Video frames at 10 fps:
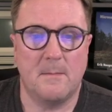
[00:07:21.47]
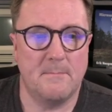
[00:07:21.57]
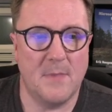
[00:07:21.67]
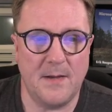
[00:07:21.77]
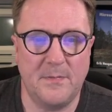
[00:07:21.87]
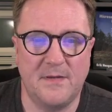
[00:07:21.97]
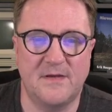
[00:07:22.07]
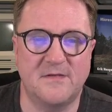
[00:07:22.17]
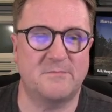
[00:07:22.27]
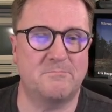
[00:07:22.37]
maybe
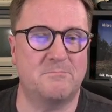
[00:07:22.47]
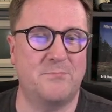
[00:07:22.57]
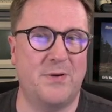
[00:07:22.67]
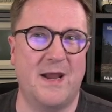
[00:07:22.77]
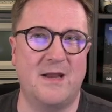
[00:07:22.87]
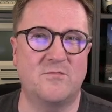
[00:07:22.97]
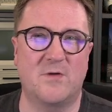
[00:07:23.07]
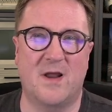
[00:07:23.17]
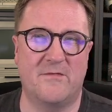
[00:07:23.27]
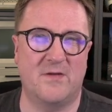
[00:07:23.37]
this page
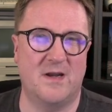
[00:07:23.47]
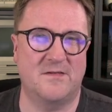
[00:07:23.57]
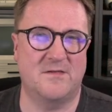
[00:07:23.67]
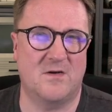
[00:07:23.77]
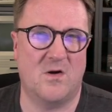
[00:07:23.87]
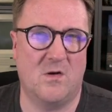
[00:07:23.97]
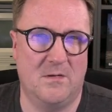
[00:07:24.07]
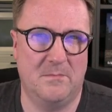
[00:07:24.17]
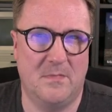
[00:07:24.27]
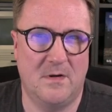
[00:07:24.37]
would have an extra
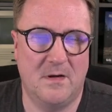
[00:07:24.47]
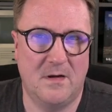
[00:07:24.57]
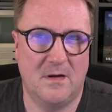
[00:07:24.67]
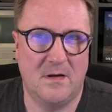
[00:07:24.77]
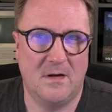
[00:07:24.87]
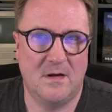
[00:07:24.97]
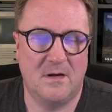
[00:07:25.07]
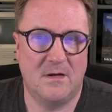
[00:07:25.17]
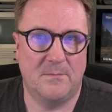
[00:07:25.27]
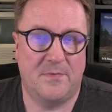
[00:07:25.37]
column,
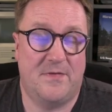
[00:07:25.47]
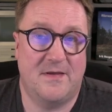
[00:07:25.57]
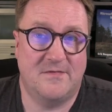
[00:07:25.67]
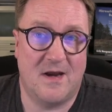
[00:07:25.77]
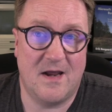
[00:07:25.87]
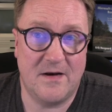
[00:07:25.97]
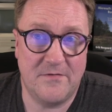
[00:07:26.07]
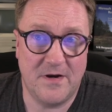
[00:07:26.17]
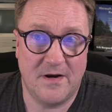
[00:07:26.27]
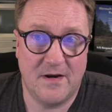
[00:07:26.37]
but that's kind
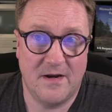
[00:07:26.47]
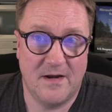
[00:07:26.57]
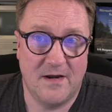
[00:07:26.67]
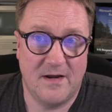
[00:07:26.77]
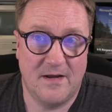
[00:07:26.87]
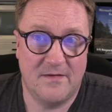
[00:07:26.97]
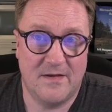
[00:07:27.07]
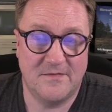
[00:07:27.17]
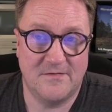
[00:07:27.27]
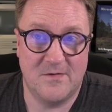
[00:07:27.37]
of it.
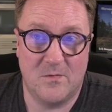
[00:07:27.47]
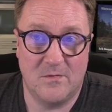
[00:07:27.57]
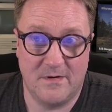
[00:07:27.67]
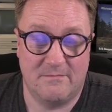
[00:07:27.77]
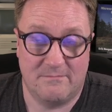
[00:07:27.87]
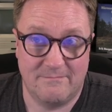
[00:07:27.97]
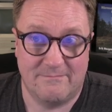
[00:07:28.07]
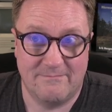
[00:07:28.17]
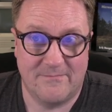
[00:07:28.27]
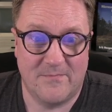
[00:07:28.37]
That's the only
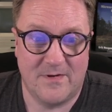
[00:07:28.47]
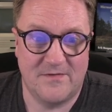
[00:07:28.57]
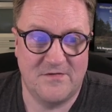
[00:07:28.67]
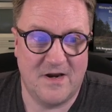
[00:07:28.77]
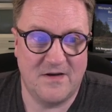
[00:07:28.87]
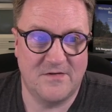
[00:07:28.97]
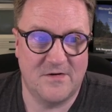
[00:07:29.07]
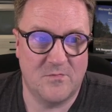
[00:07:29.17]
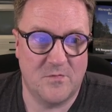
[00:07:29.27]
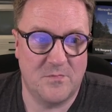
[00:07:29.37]
change
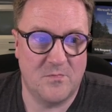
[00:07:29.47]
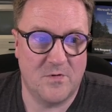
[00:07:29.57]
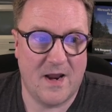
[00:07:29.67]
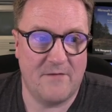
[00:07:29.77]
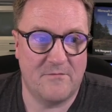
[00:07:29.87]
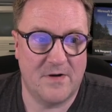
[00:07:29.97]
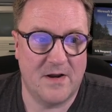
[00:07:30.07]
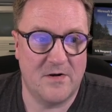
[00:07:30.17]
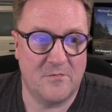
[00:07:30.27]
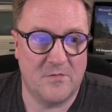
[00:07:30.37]
it would have.
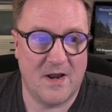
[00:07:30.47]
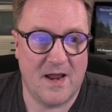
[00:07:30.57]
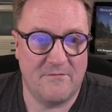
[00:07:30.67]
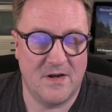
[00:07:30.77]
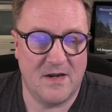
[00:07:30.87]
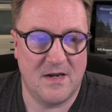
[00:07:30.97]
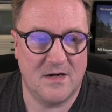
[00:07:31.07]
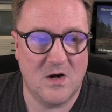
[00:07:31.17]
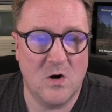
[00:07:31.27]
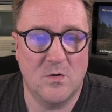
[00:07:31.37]
It will have a
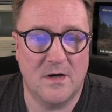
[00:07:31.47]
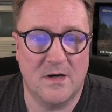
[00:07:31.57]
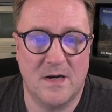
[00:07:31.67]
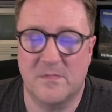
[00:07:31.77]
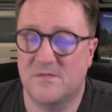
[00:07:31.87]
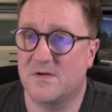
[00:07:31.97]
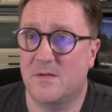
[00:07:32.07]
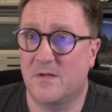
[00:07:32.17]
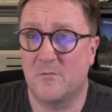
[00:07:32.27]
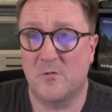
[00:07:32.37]
code and name and
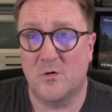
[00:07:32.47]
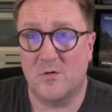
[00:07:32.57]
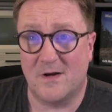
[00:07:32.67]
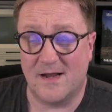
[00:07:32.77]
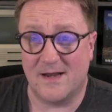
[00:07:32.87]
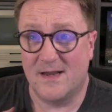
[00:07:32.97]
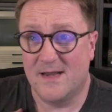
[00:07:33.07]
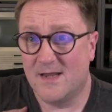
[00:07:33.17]
time that will look like